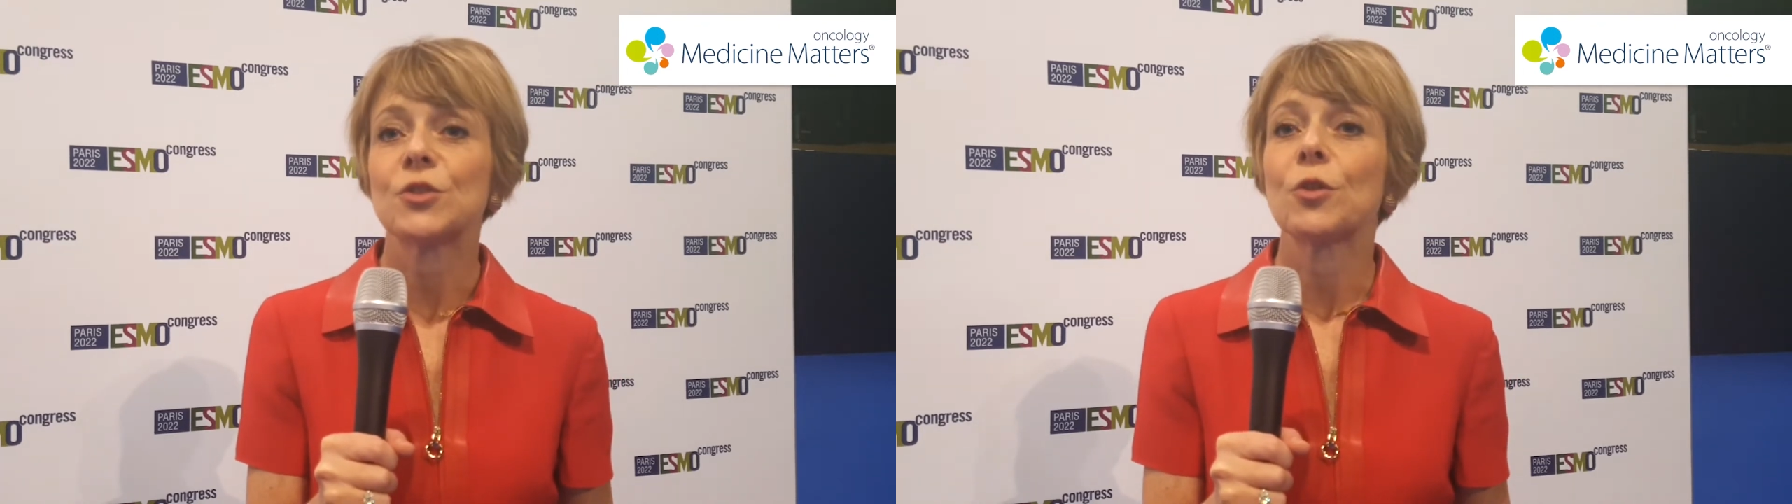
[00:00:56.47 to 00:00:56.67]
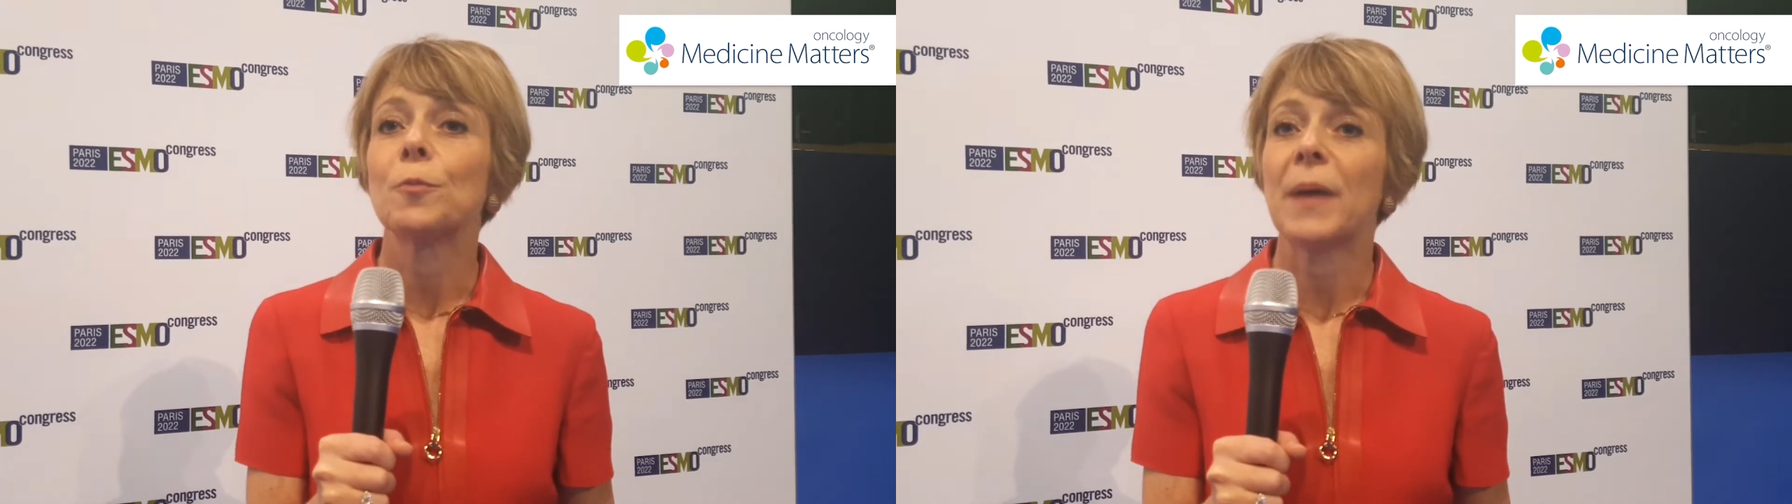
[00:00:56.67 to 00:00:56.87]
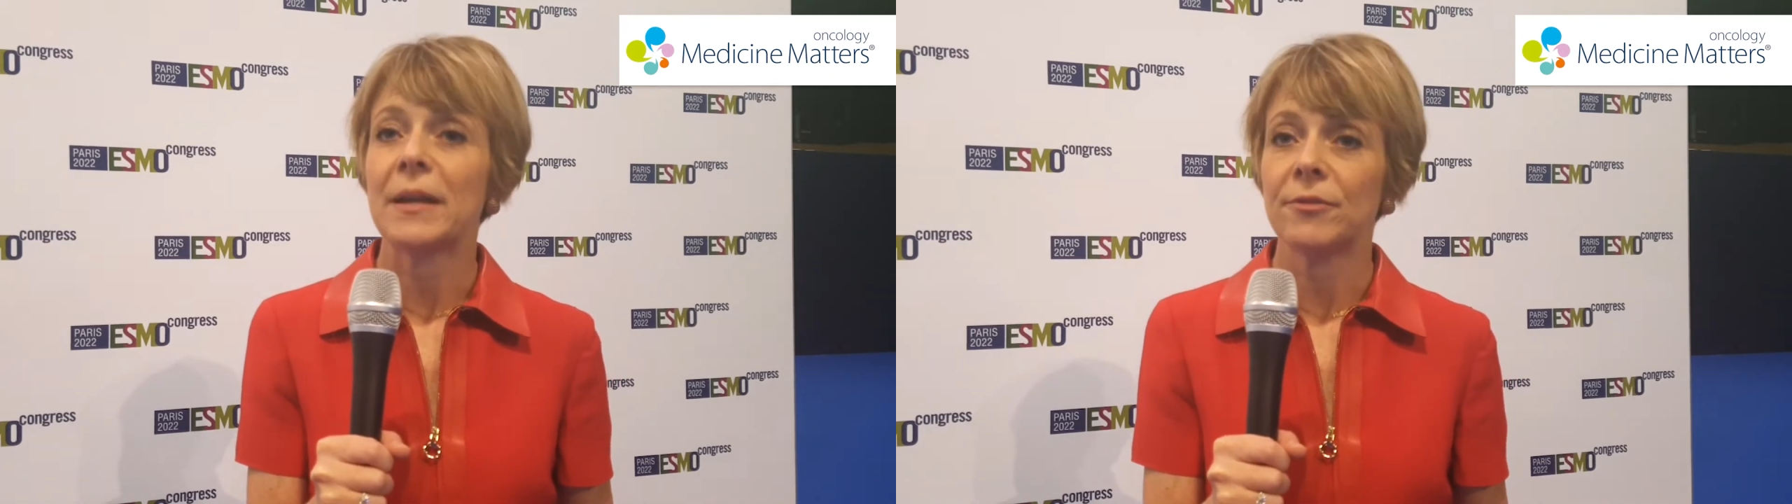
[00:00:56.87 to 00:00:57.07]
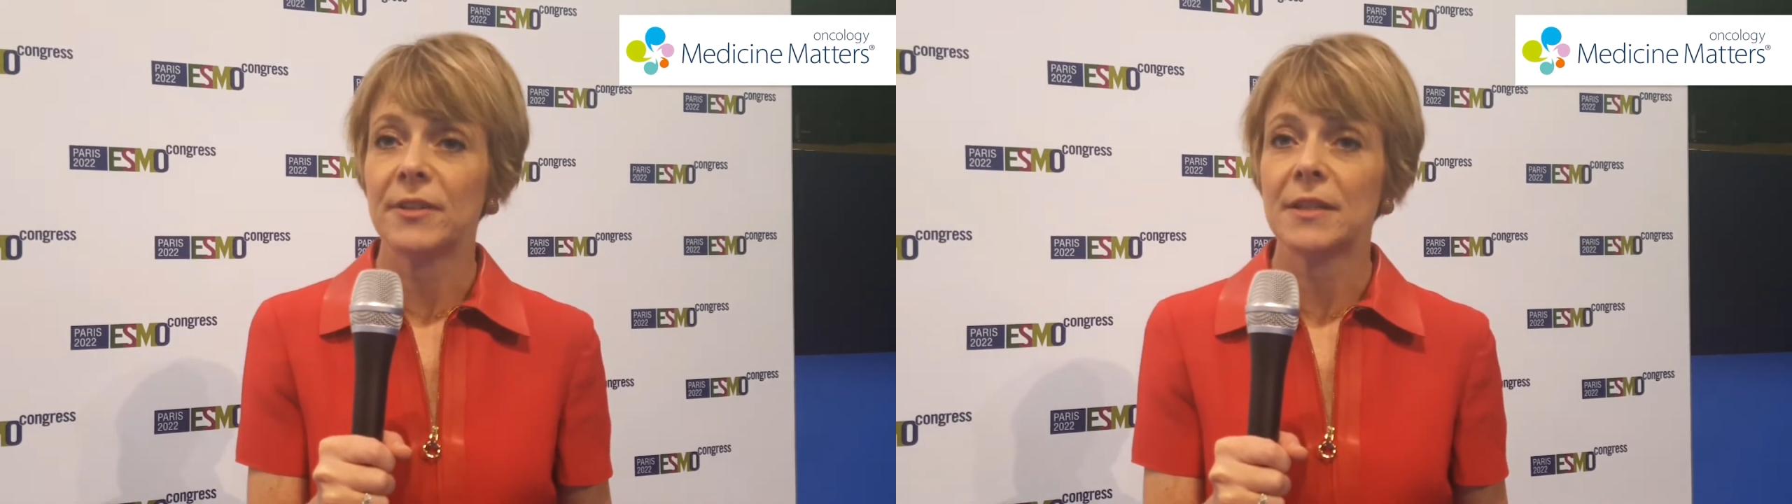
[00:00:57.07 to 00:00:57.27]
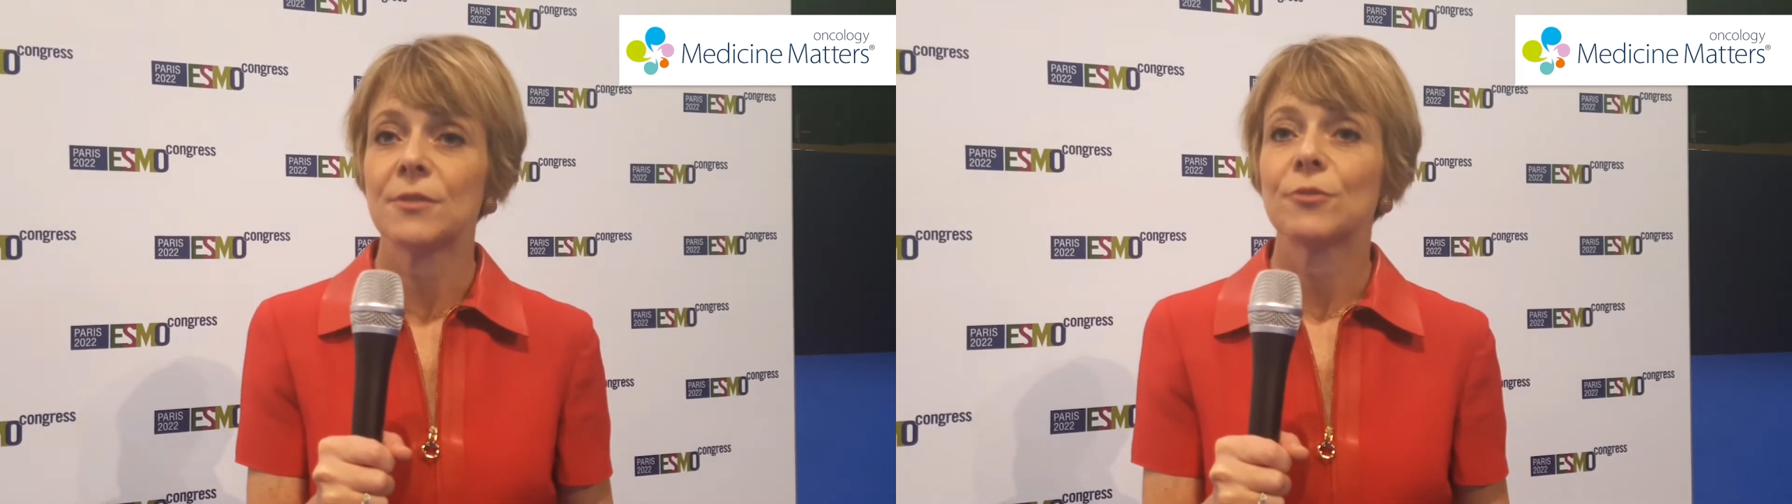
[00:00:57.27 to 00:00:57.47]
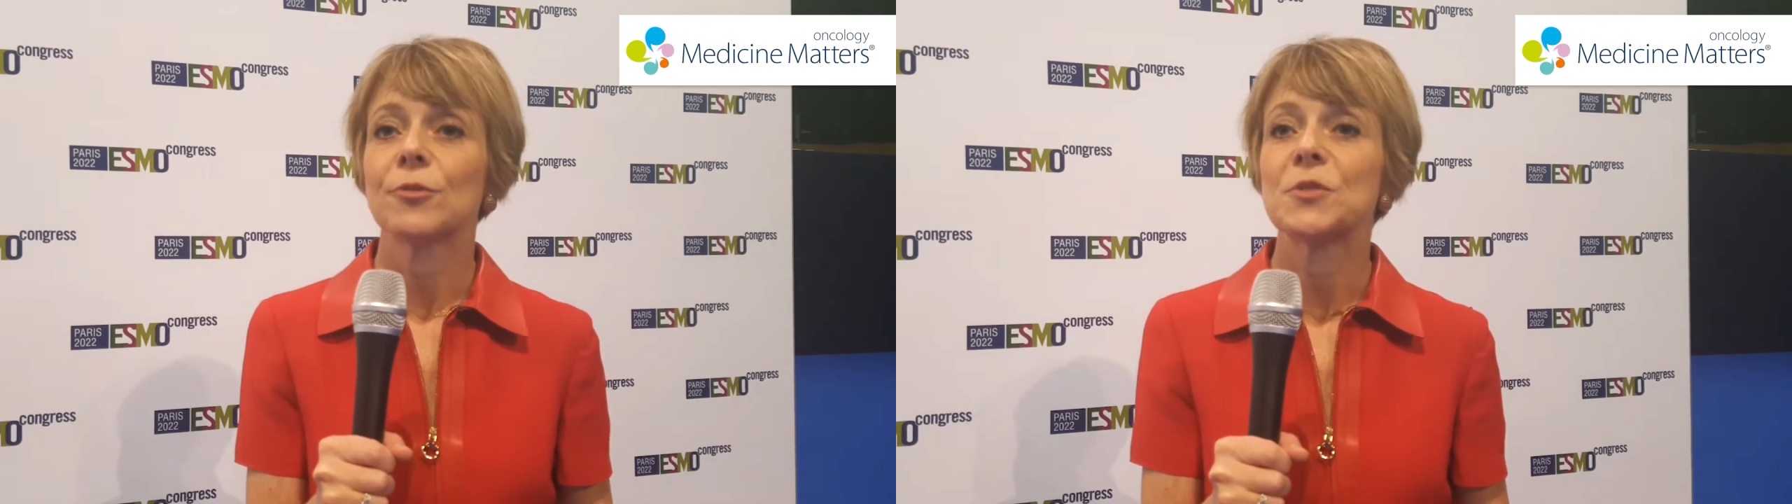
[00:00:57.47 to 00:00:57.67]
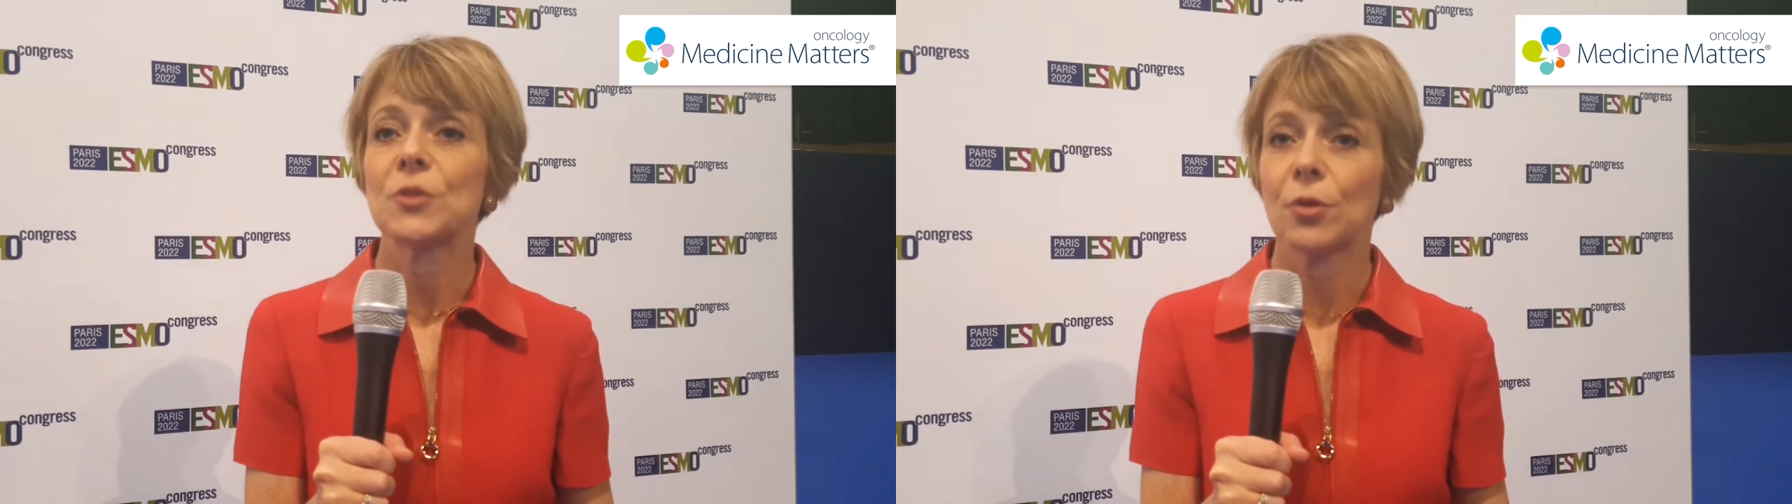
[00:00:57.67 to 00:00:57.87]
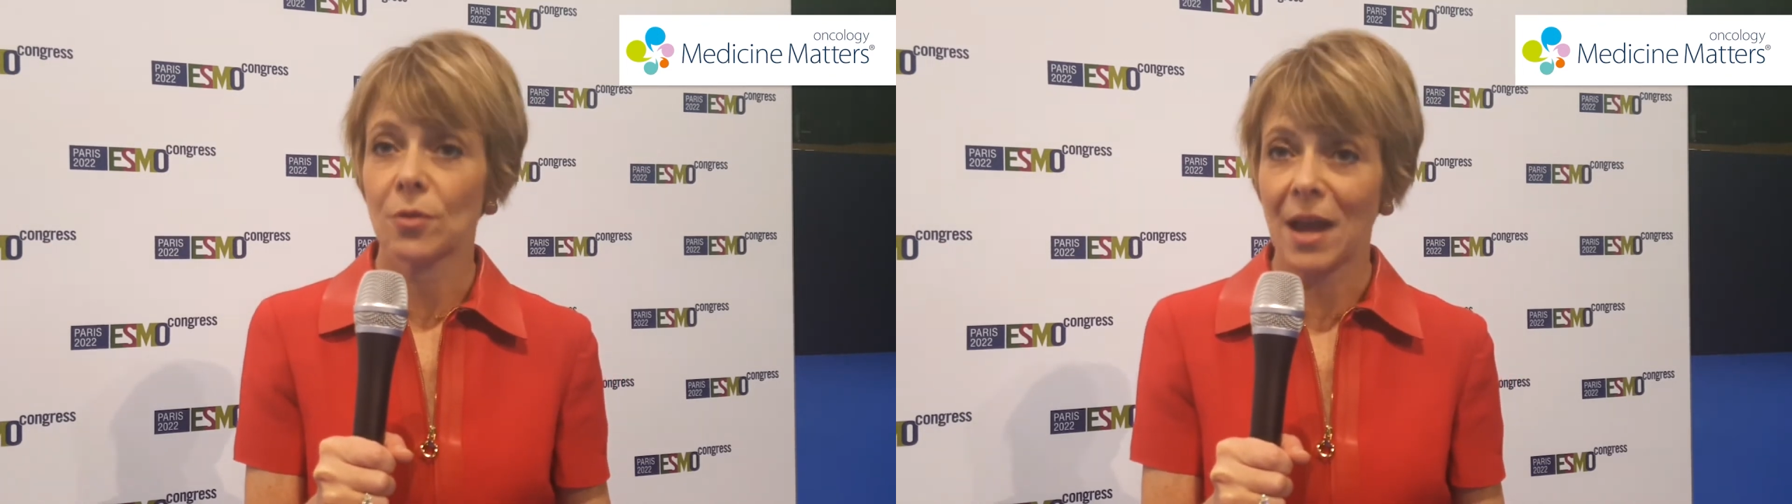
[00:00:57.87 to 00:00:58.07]
showed benefit from
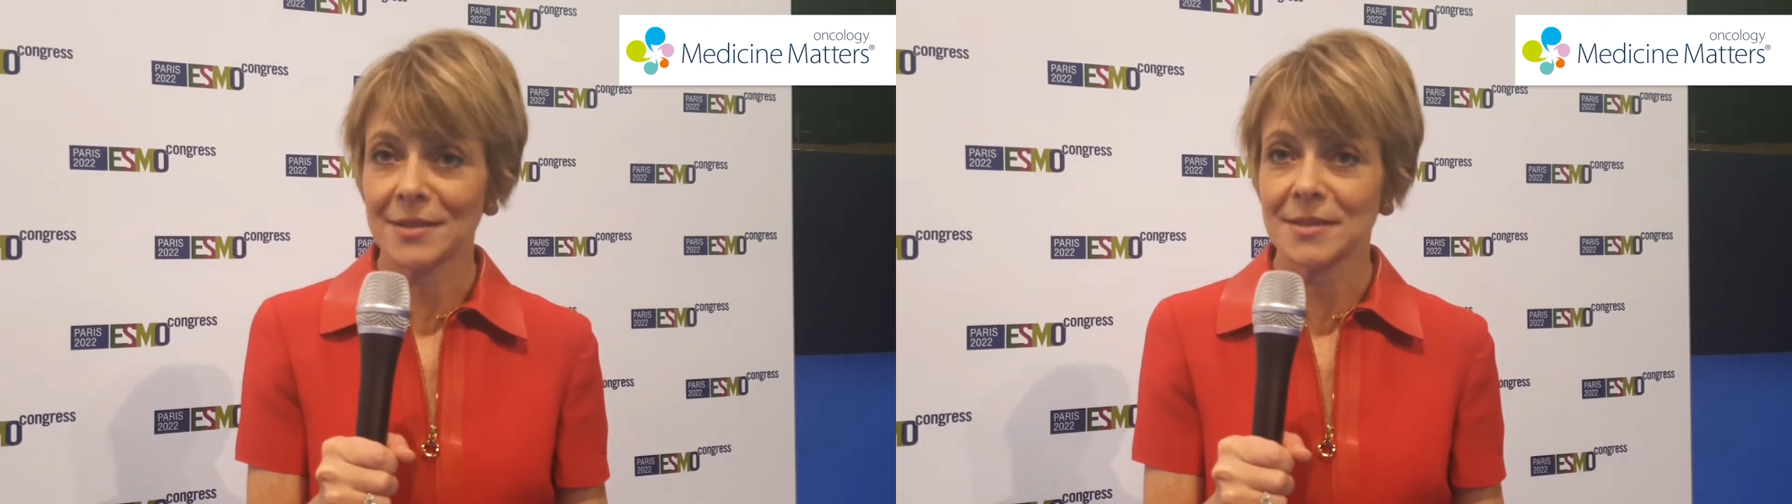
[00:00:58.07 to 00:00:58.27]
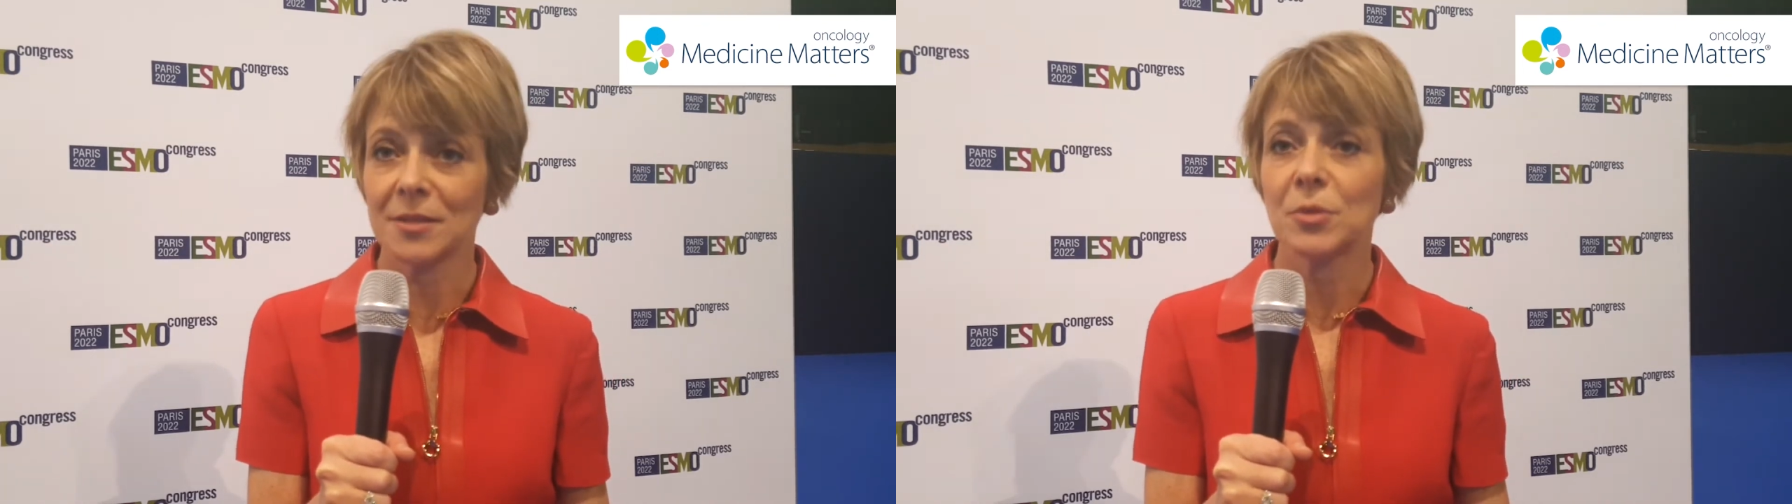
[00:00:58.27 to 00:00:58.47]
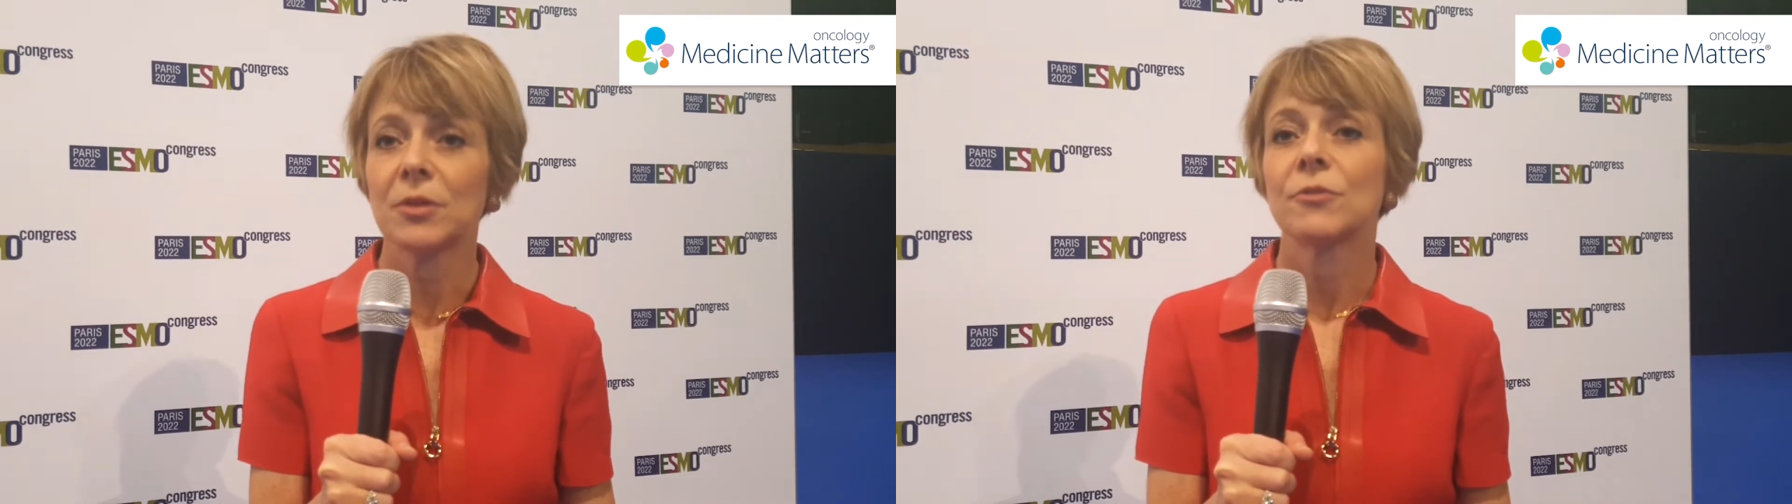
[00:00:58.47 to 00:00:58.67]
Sotorasib